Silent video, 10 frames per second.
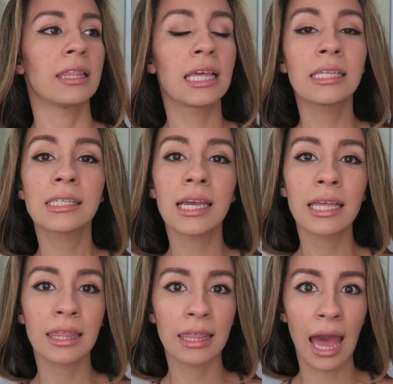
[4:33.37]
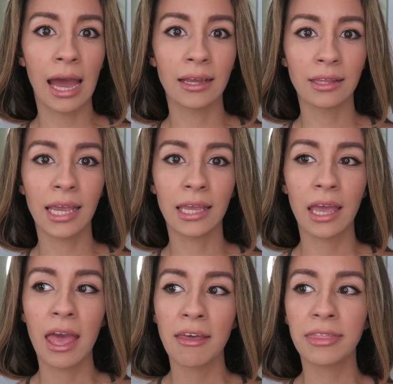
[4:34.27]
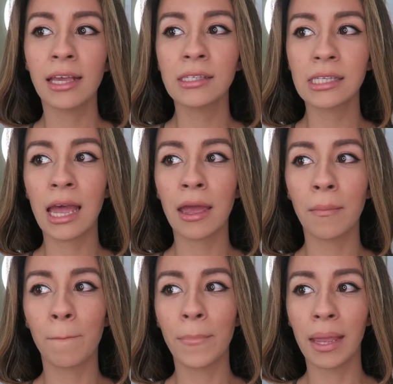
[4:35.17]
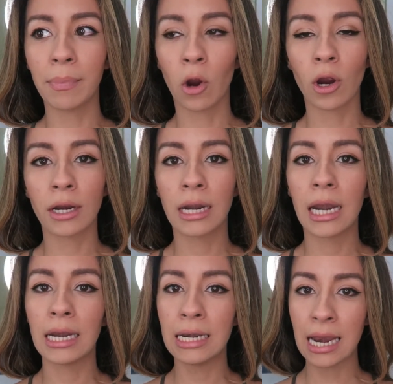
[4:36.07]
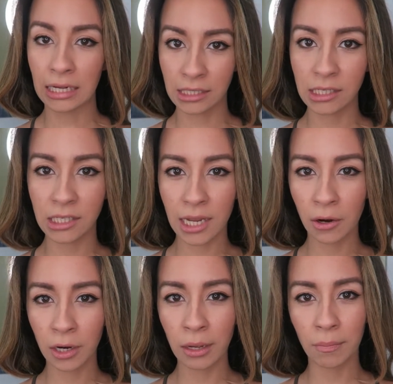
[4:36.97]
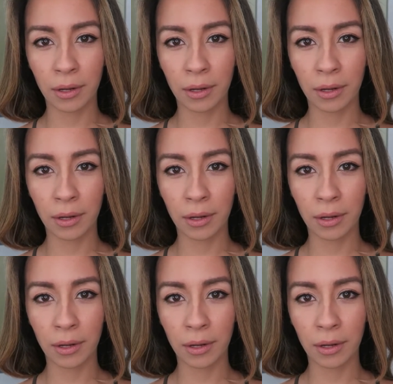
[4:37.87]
things like that. Like things that maybe aren't necessary,